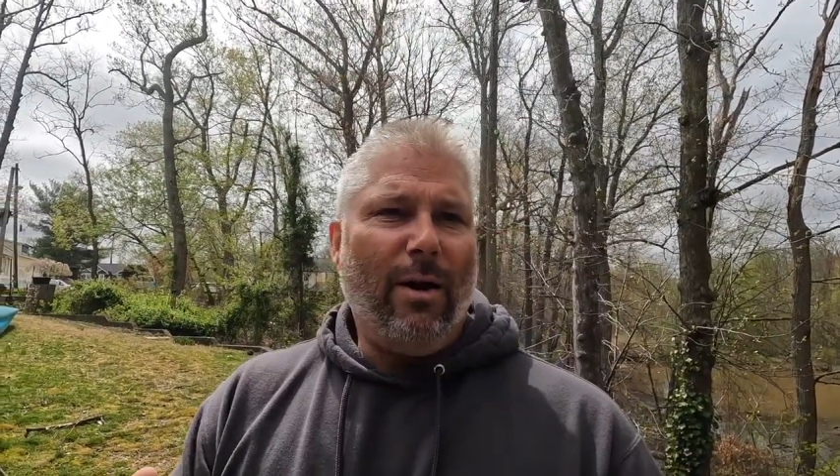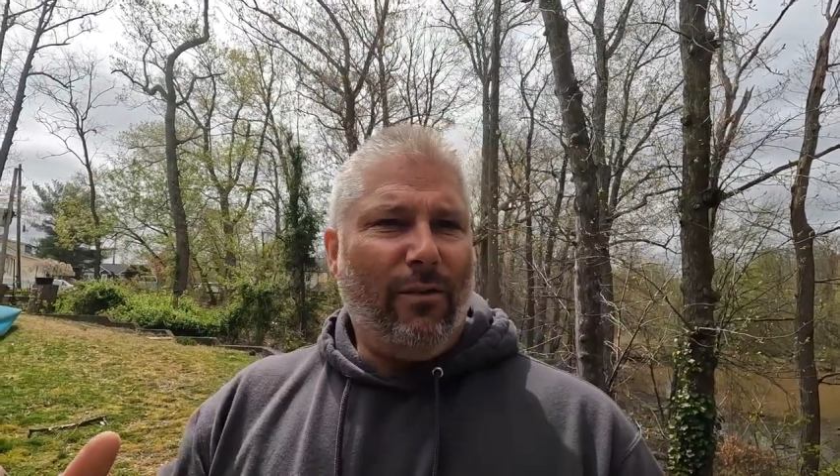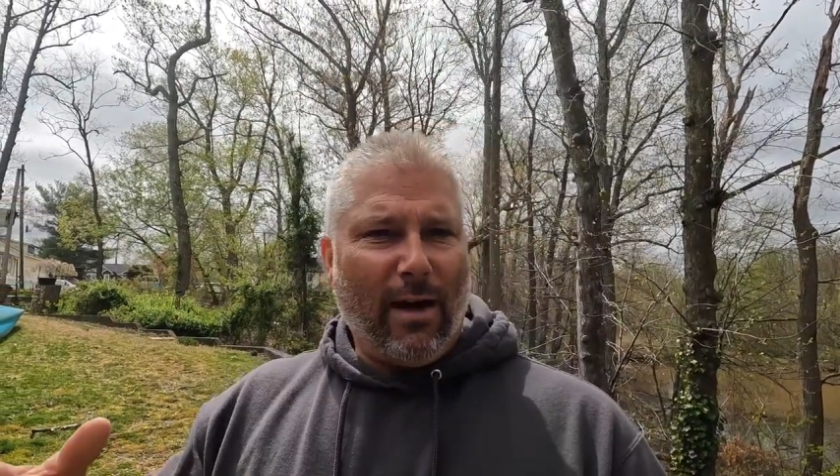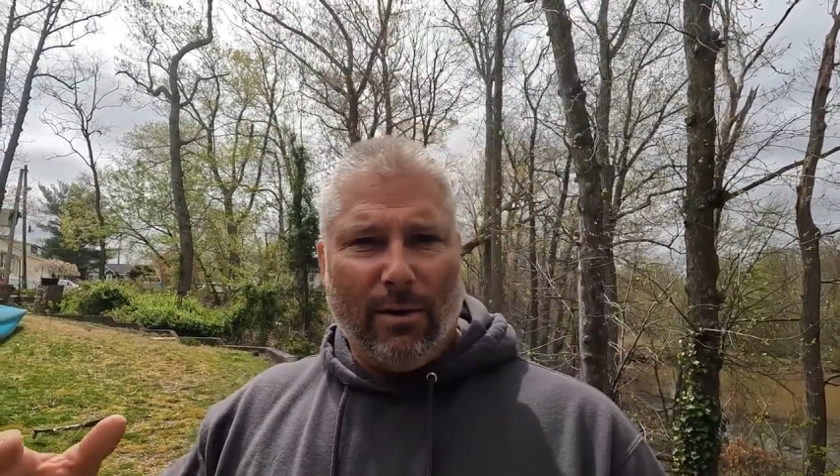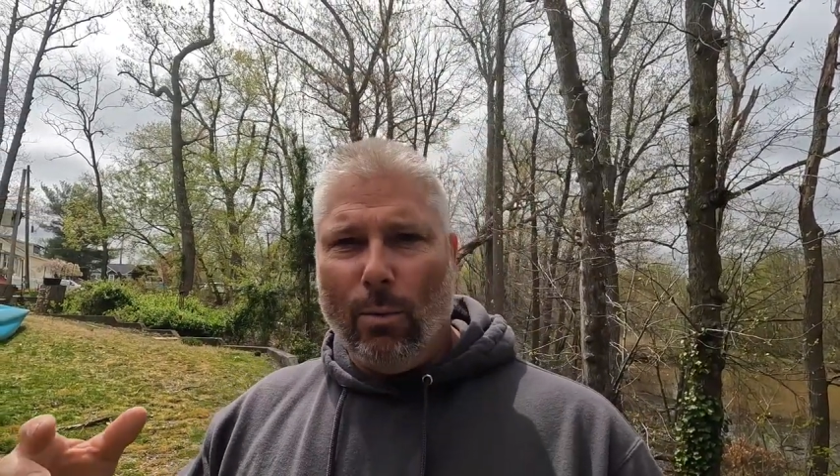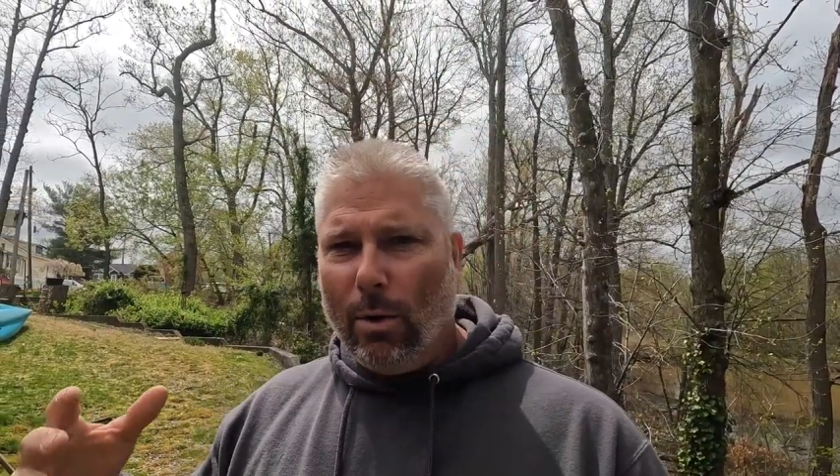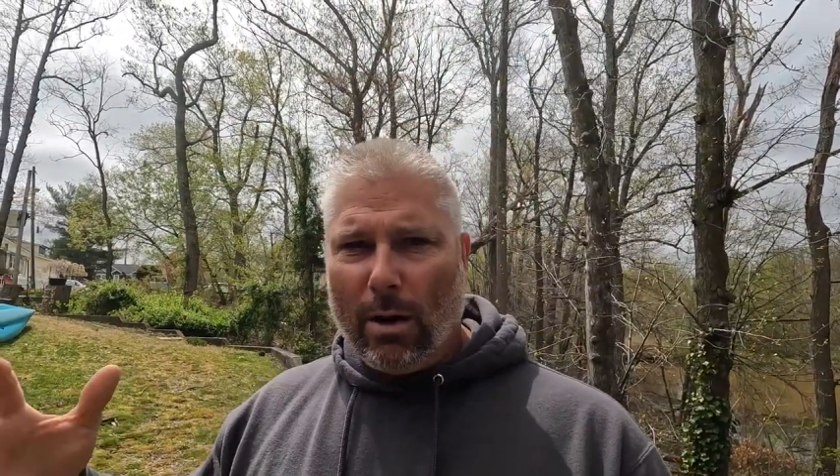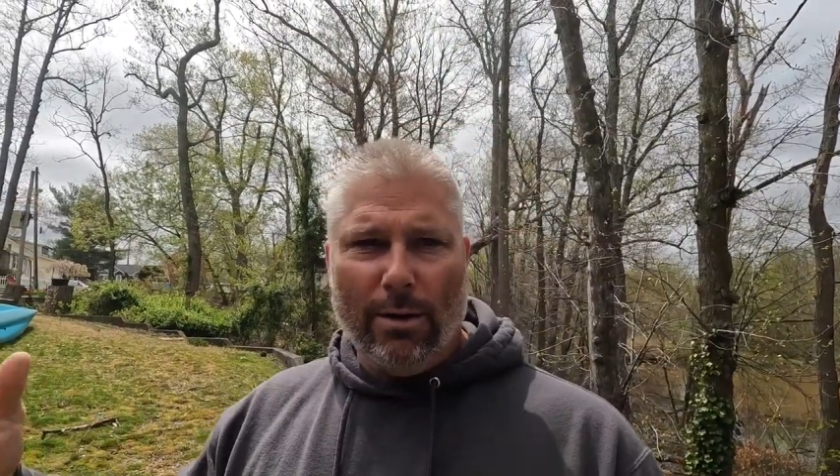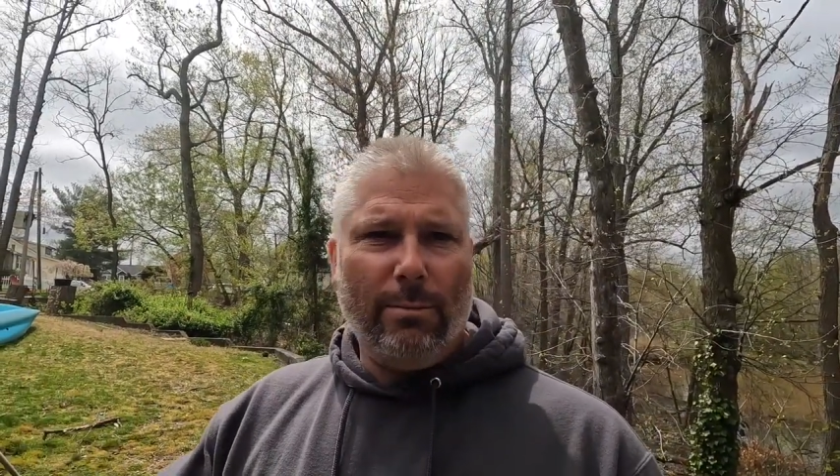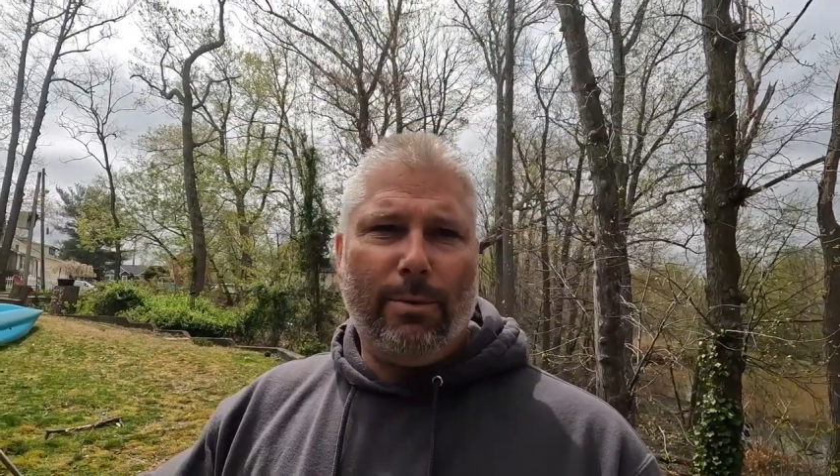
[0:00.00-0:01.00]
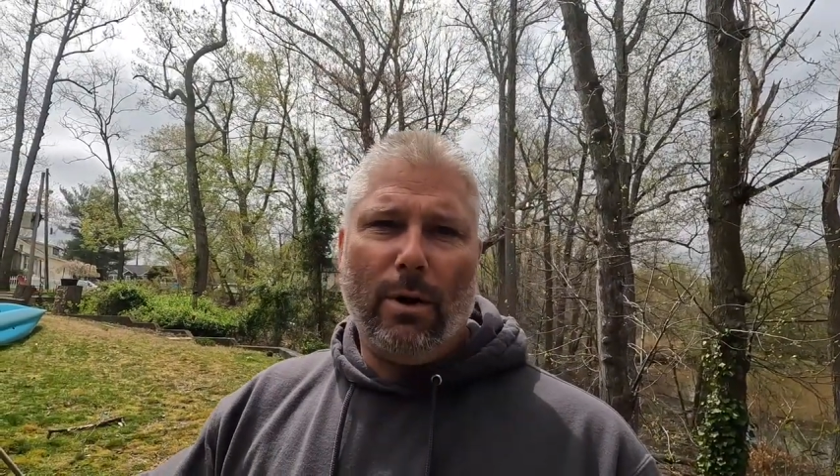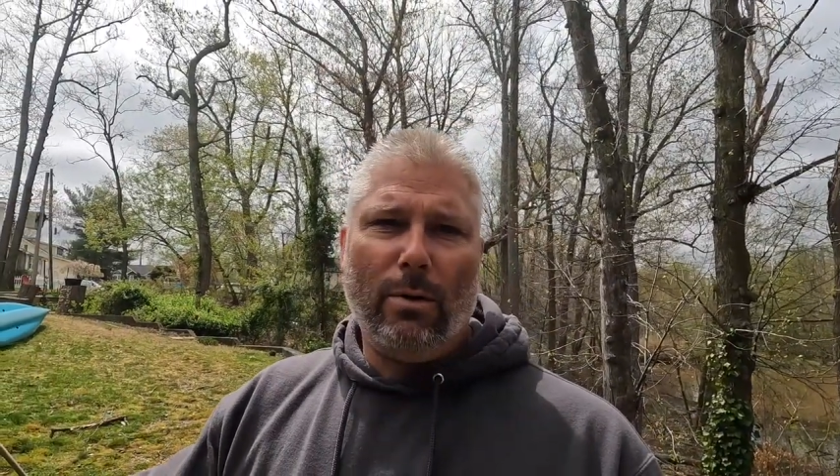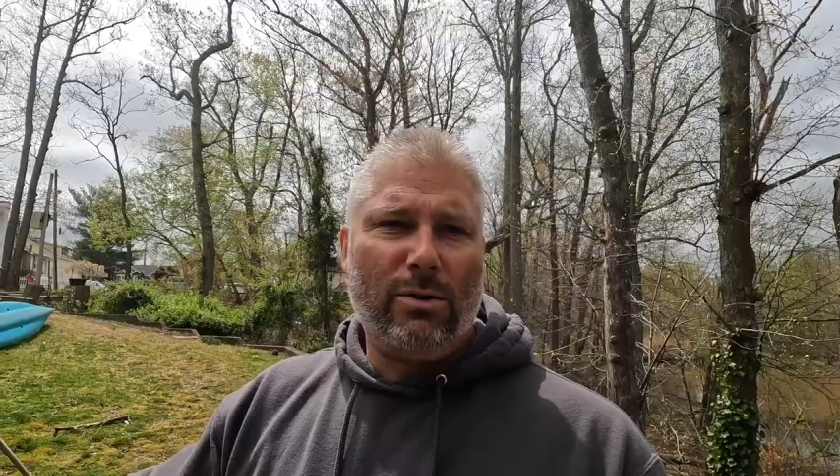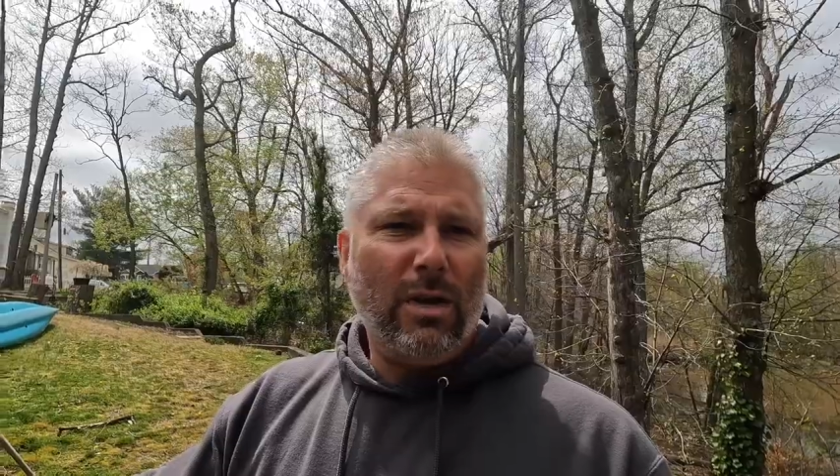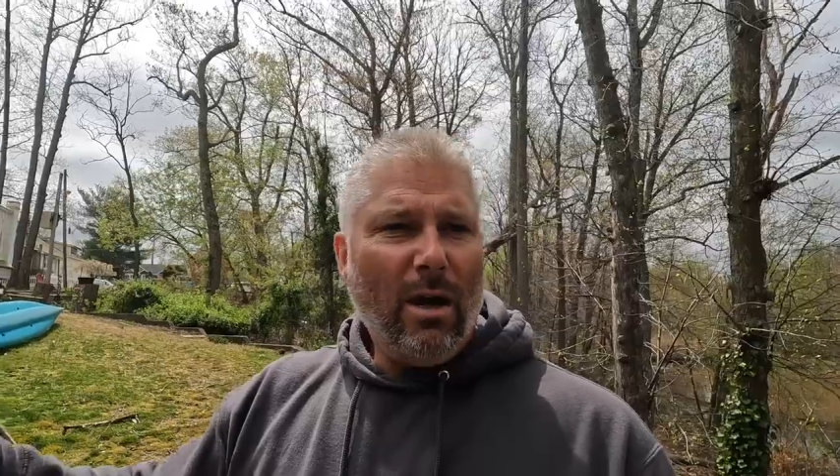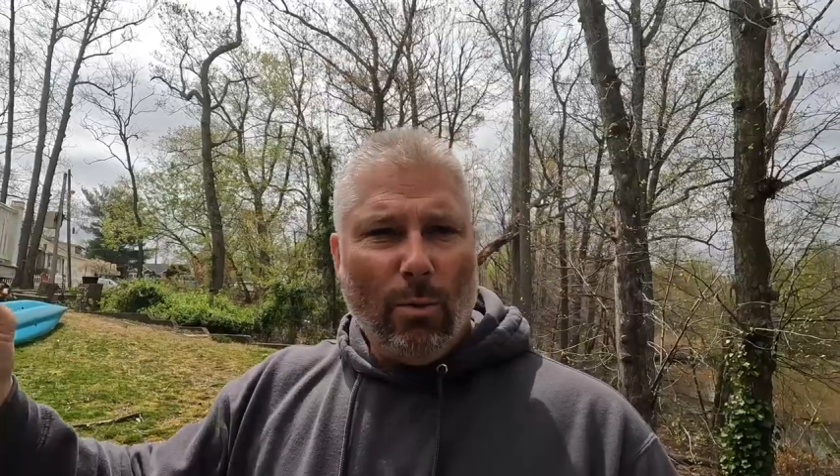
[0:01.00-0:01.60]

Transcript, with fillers: if I got to work on the boats,